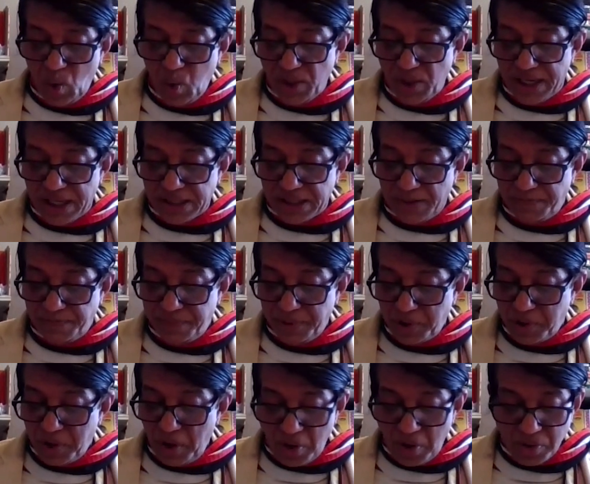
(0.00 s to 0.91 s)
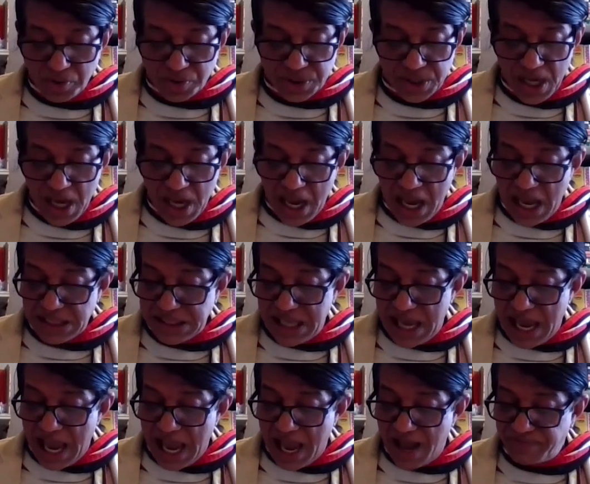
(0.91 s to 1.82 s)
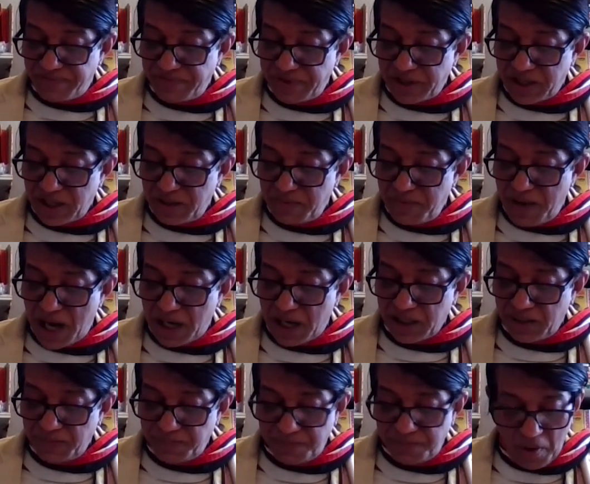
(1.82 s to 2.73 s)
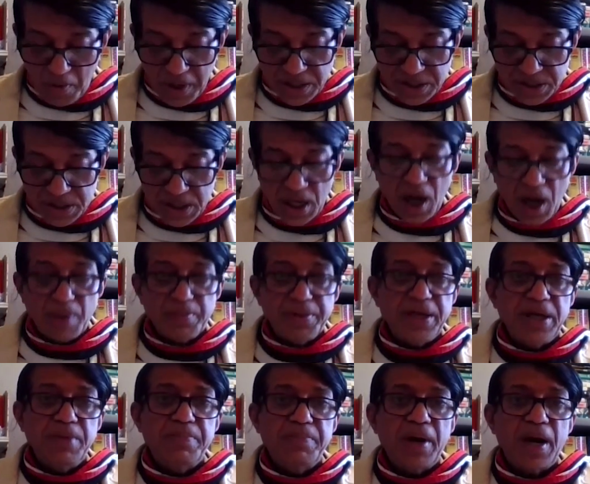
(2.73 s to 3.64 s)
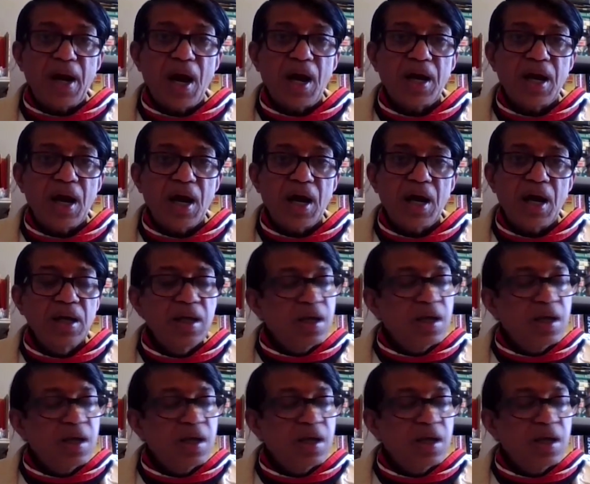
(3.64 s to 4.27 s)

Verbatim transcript: Julia de Burgos and the African-American poet Amiri Baraka.